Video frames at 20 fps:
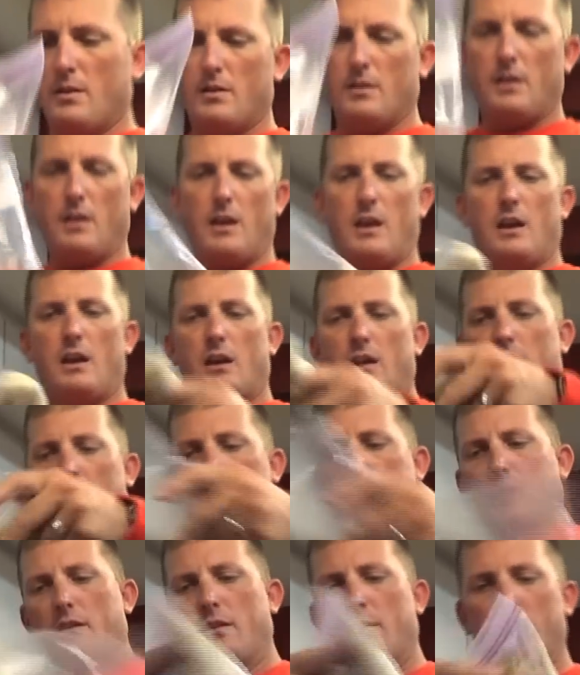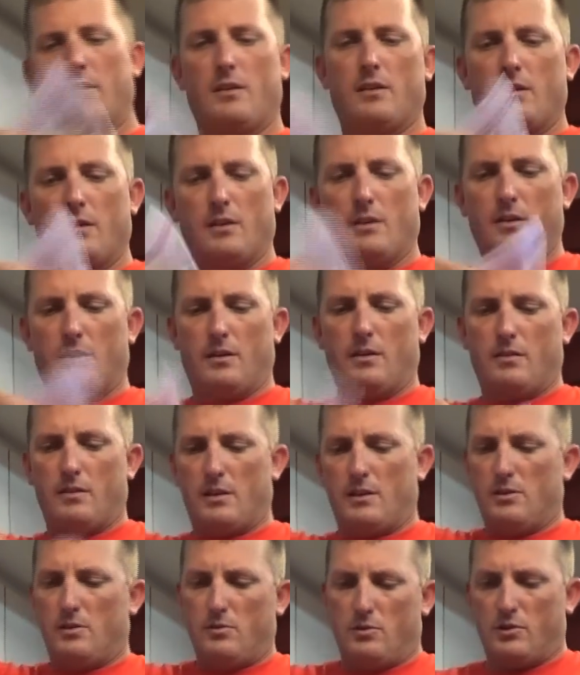And
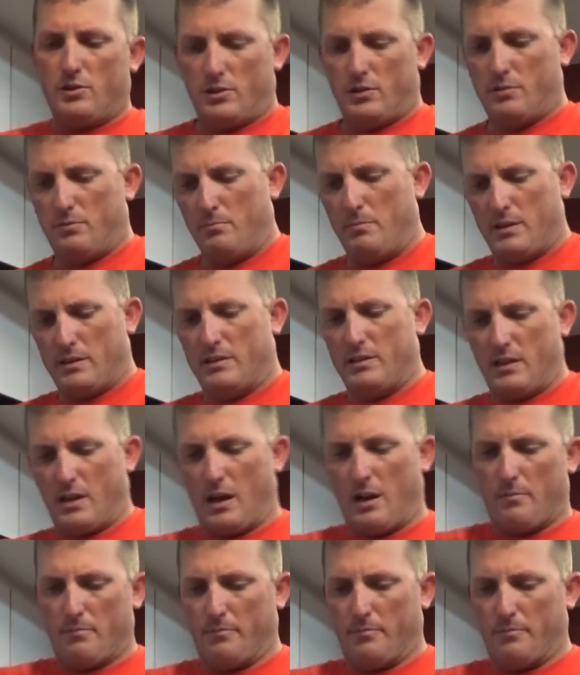then you just mix it up.